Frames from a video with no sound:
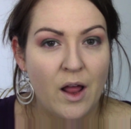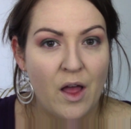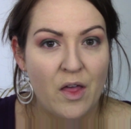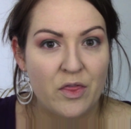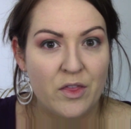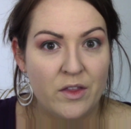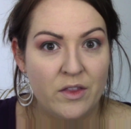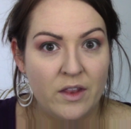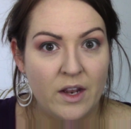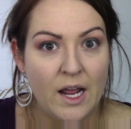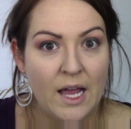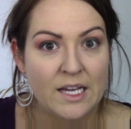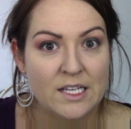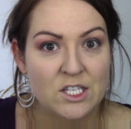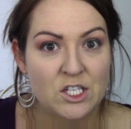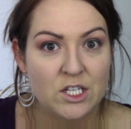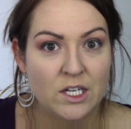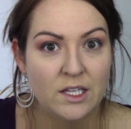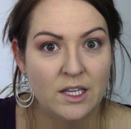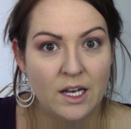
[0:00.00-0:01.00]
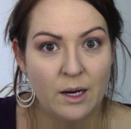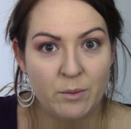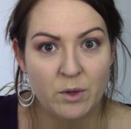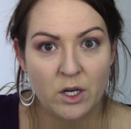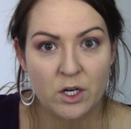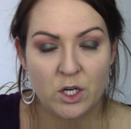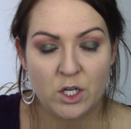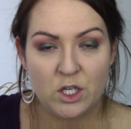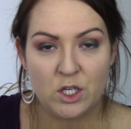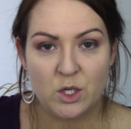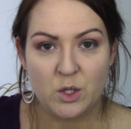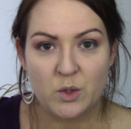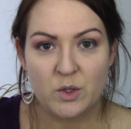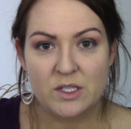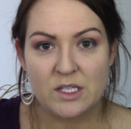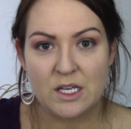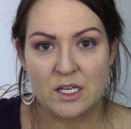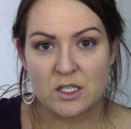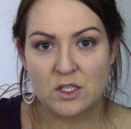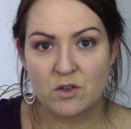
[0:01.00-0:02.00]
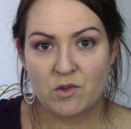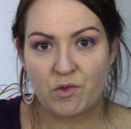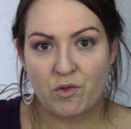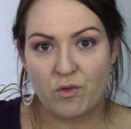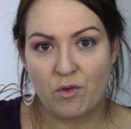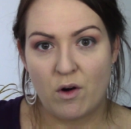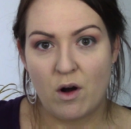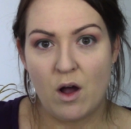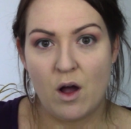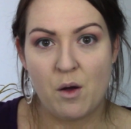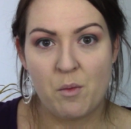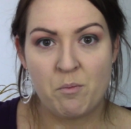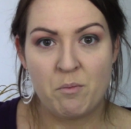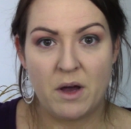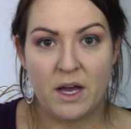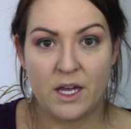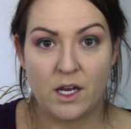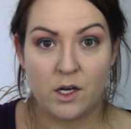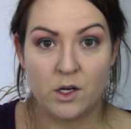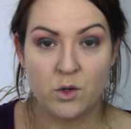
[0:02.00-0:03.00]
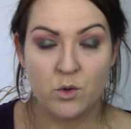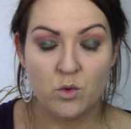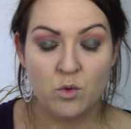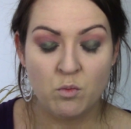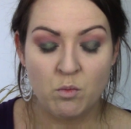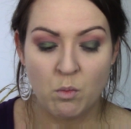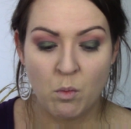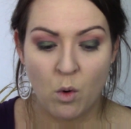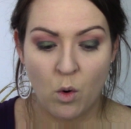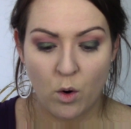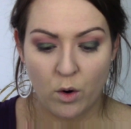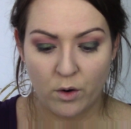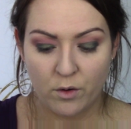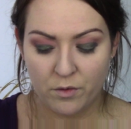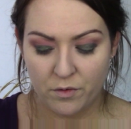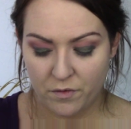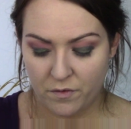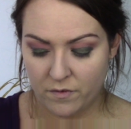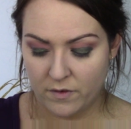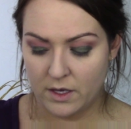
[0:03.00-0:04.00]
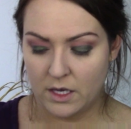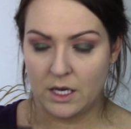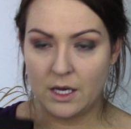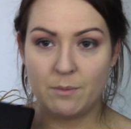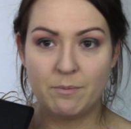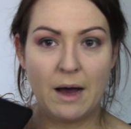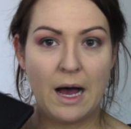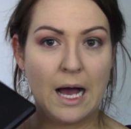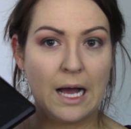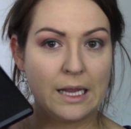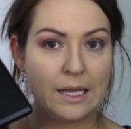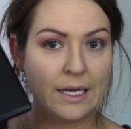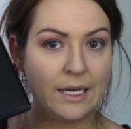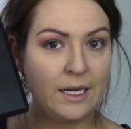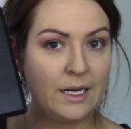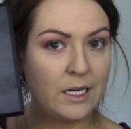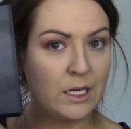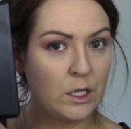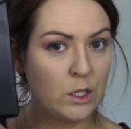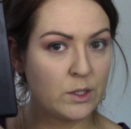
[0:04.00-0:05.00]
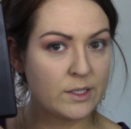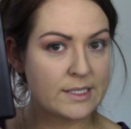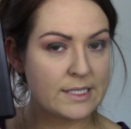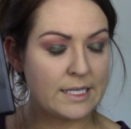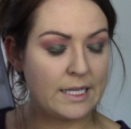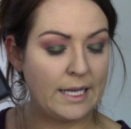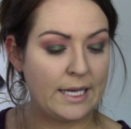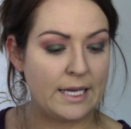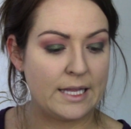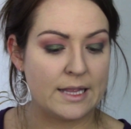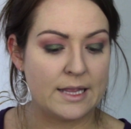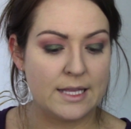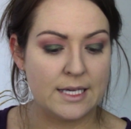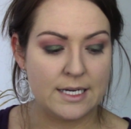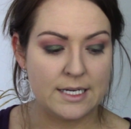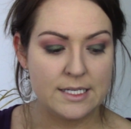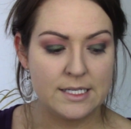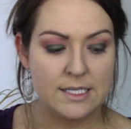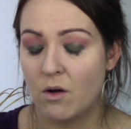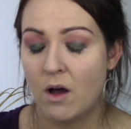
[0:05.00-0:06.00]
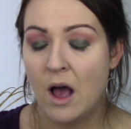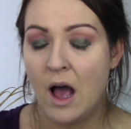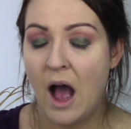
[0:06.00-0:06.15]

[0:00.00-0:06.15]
The next shade that I'm going to use is from my new Morphe palette. It looks like this.